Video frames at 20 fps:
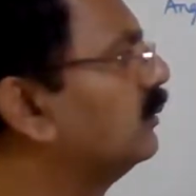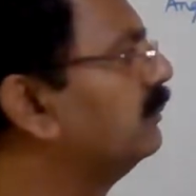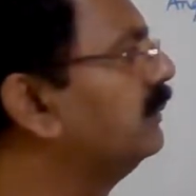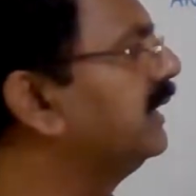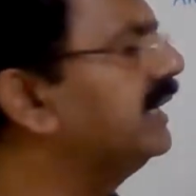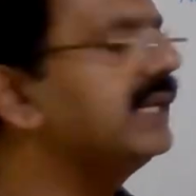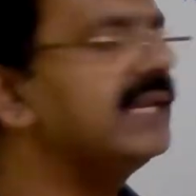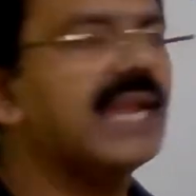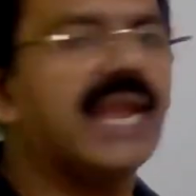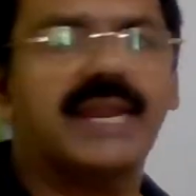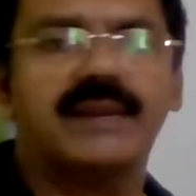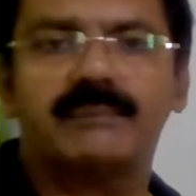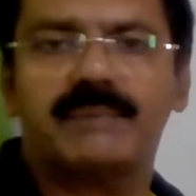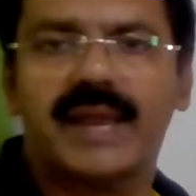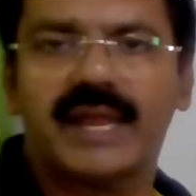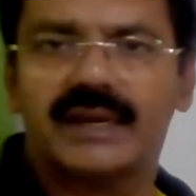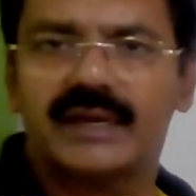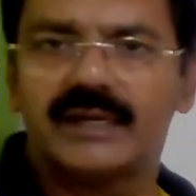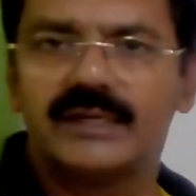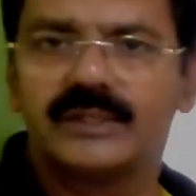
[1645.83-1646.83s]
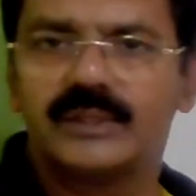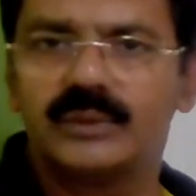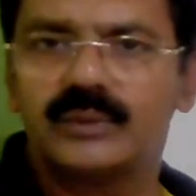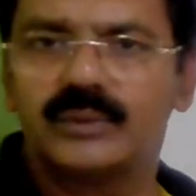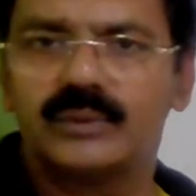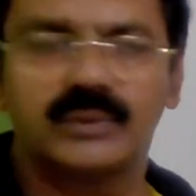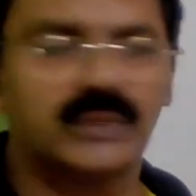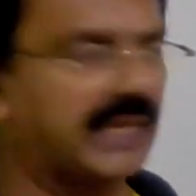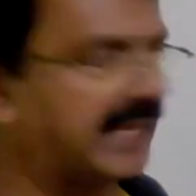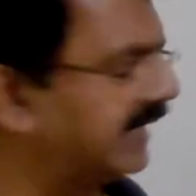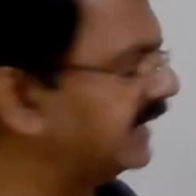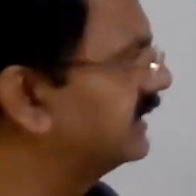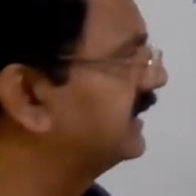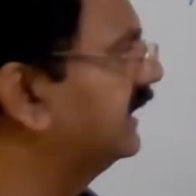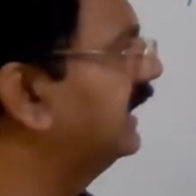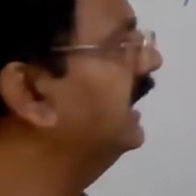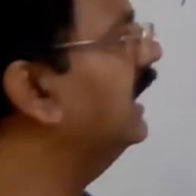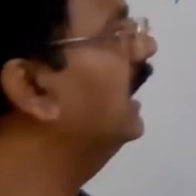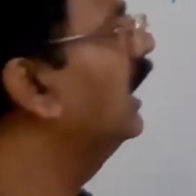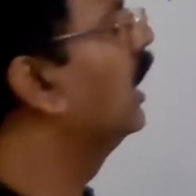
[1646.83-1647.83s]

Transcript: B and parallel to AC.